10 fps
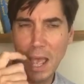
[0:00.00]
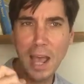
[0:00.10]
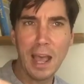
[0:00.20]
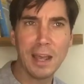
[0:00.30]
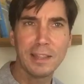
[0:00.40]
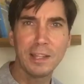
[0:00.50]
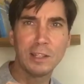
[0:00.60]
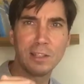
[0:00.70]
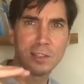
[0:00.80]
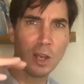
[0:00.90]

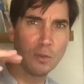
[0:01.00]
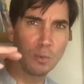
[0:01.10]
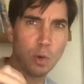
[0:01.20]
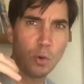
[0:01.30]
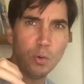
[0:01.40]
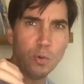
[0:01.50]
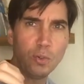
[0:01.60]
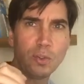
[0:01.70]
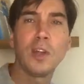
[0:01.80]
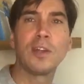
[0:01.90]
The toes were
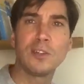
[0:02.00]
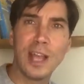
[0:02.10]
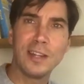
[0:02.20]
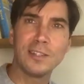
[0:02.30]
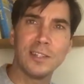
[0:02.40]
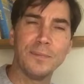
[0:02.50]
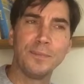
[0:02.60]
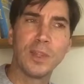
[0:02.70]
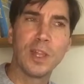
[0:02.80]
clawed because I had to